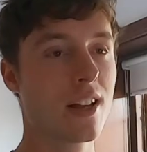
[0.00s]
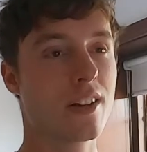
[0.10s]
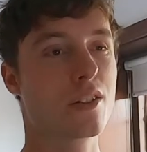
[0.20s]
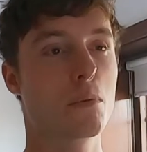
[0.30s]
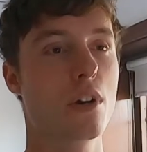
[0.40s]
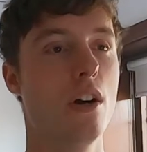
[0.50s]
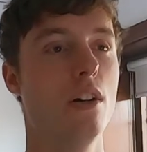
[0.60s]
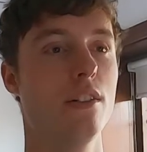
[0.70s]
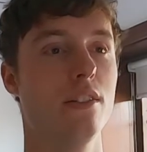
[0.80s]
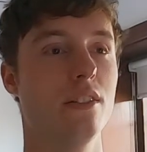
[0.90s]
Some
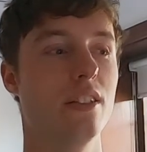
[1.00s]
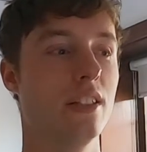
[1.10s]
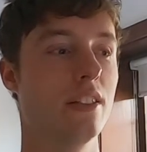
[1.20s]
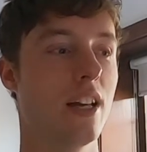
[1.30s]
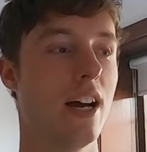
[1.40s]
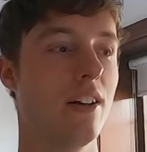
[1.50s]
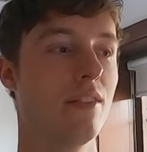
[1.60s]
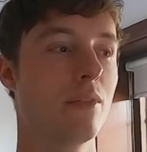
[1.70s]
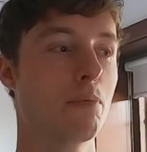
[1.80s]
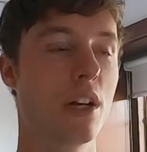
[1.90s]
cons is that
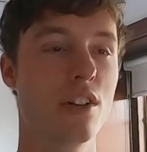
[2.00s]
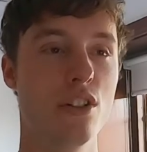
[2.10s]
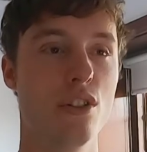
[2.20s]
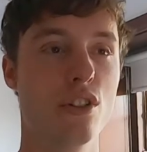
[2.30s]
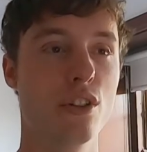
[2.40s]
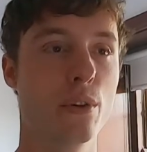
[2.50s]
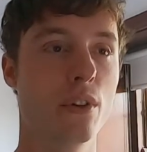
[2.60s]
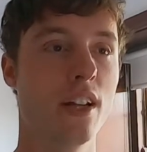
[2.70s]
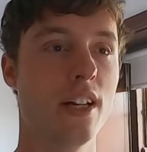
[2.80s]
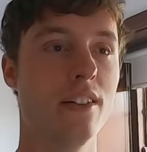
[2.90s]
because it uses Google
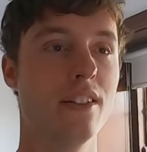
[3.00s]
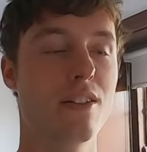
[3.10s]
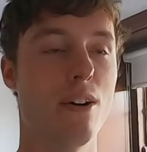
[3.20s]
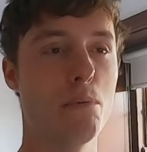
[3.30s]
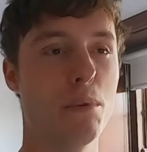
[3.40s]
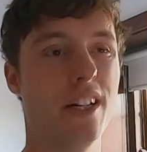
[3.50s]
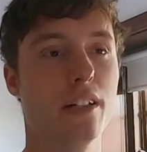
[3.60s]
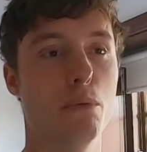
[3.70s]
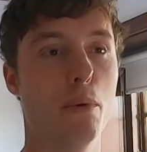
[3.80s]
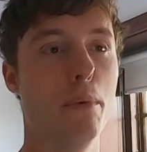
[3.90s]
Cloud, it's got
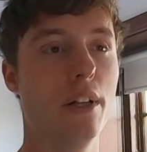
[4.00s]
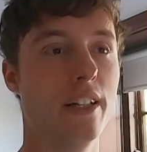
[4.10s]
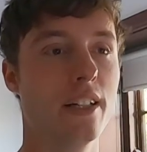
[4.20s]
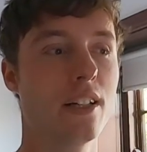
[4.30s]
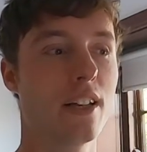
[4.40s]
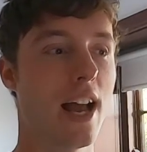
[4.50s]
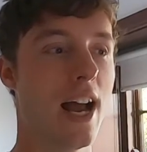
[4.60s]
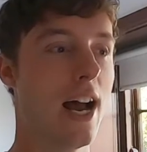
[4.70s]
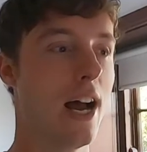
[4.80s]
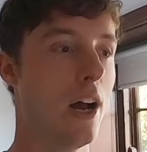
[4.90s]
unpredictable billing.
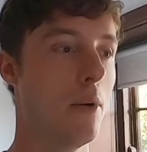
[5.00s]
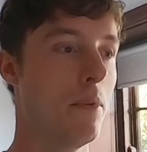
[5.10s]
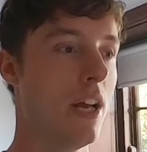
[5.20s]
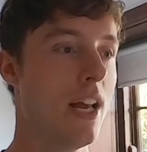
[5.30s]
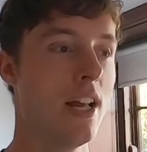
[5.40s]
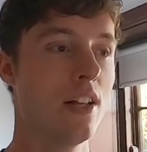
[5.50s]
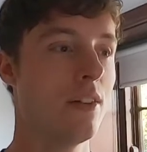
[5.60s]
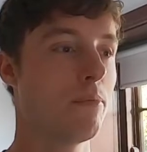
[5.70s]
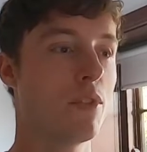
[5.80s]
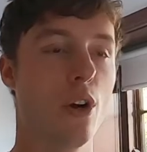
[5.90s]

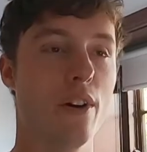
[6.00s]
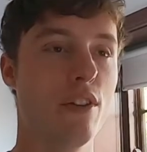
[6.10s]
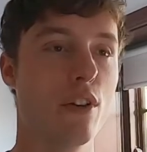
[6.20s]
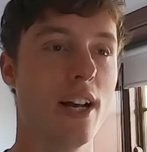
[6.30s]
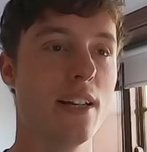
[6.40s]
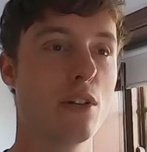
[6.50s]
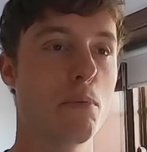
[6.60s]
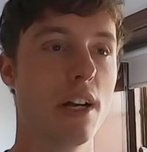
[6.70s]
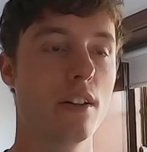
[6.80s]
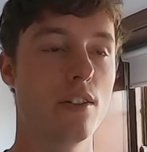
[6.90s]
So if you've got any
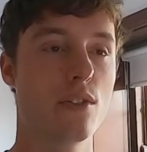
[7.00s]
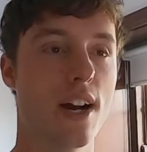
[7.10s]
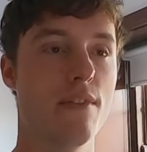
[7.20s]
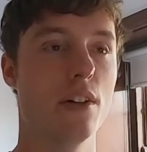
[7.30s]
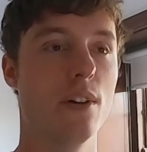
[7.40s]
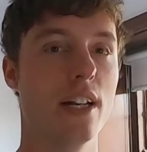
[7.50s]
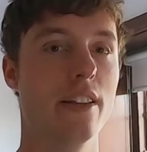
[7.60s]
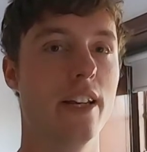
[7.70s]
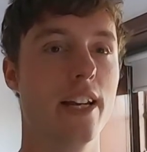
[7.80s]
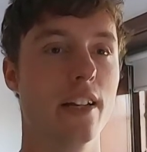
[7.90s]
spikes in traffic or
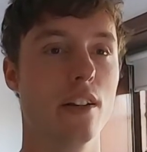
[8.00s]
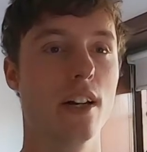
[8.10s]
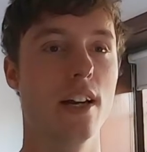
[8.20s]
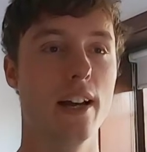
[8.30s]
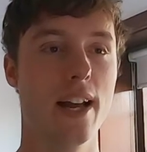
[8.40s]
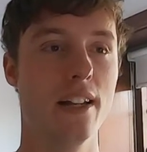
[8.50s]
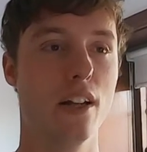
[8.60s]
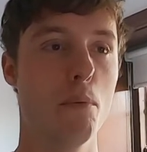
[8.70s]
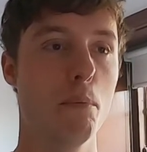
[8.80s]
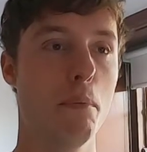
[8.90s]
anything, you're going to end
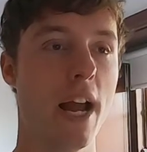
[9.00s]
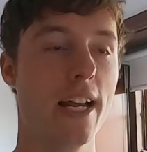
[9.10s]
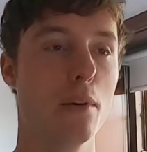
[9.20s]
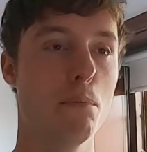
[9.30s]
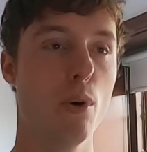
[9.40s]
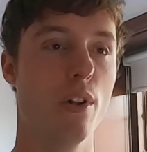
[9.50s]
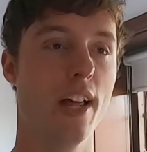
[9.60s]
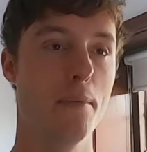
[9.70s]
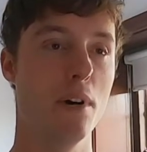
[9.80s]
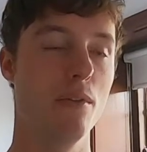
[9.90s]
up paying more
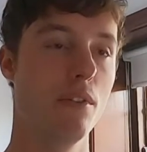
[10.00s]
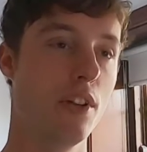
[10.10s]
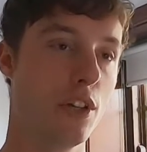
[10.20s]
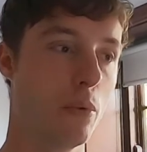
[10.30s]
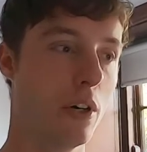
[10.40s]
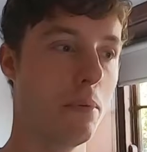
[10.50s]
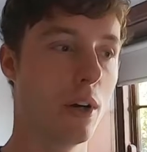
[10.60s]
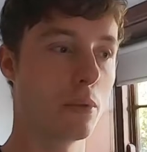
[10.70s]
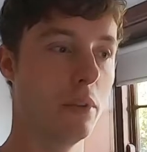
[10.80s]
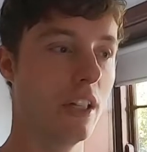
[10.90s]
that month than you will
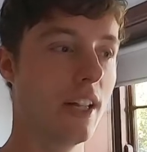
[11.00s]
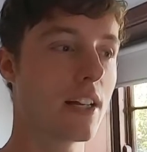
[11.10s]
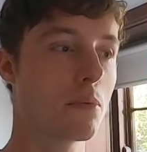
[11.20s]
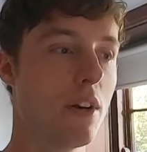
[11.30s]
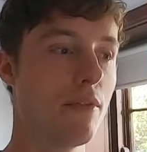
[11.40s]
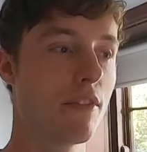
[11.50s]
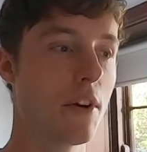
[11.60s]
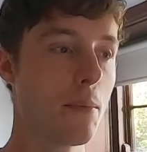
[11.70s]
possibly last month.